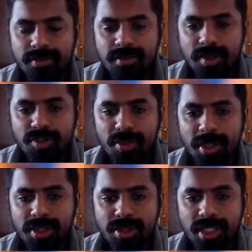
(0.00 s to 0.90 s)
If you
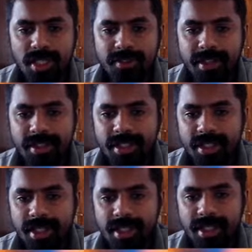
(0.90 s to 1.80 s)
play rook d1, then
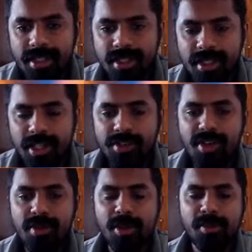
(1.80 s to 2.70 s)
king can run
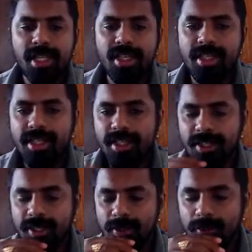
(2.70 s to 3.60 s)
away by playing king
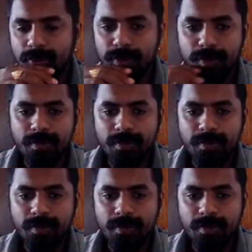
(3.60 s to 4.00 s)
e2.